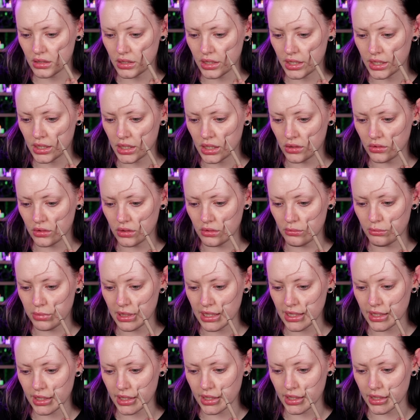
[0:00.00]
Now,
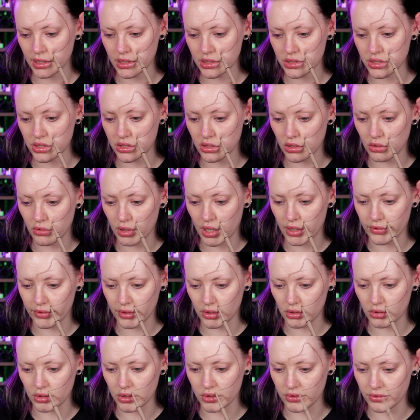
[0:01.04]
black cats do have a
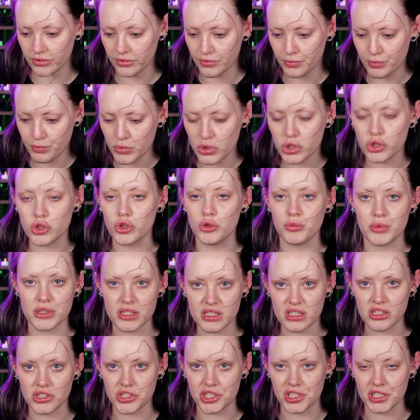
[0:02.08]
lot of
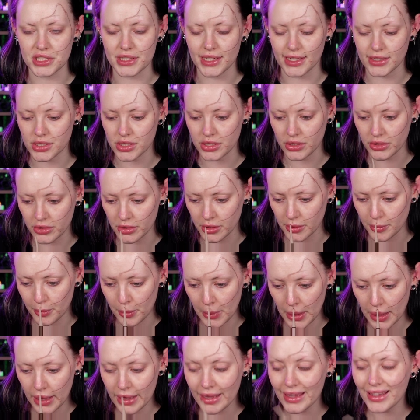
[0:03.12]
superstition attached to them.
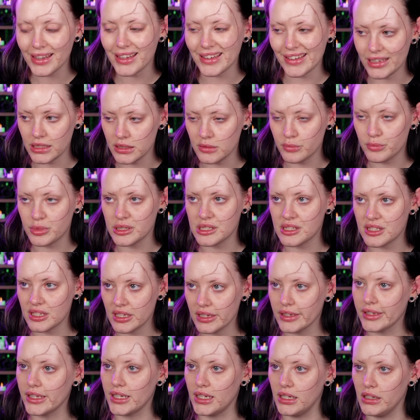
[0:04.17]
In
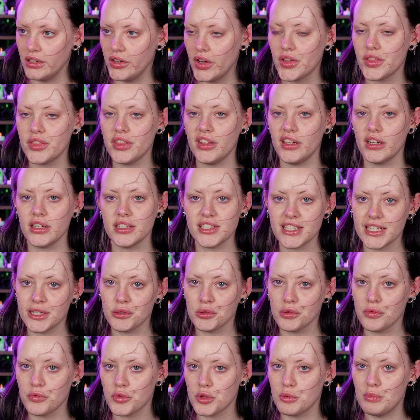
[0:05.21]
particular, the idea
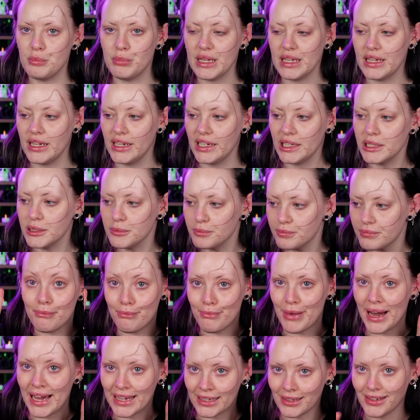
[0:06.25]
of them being
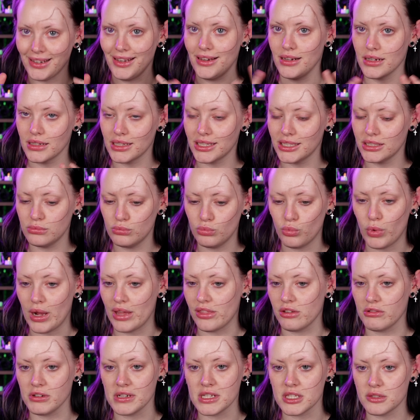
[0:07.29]
bad luck,
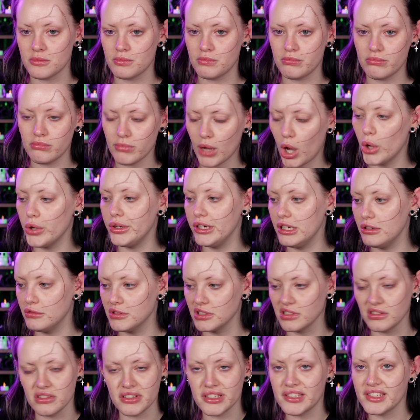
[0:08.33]
whether it's owning
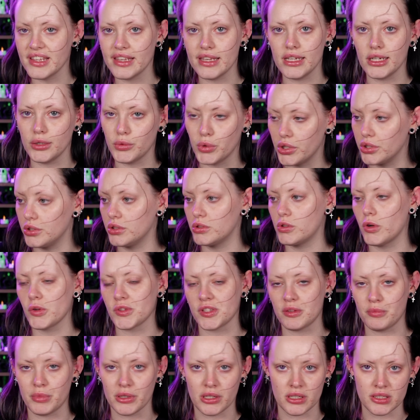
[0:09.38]
one, seeing one,
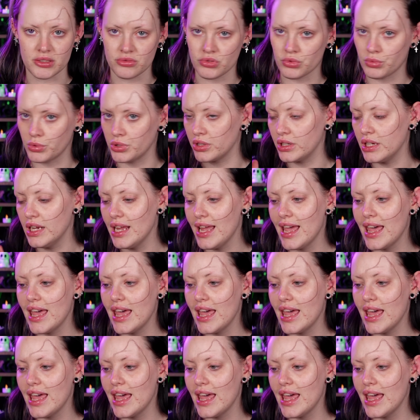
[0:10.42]
crossing paths with one.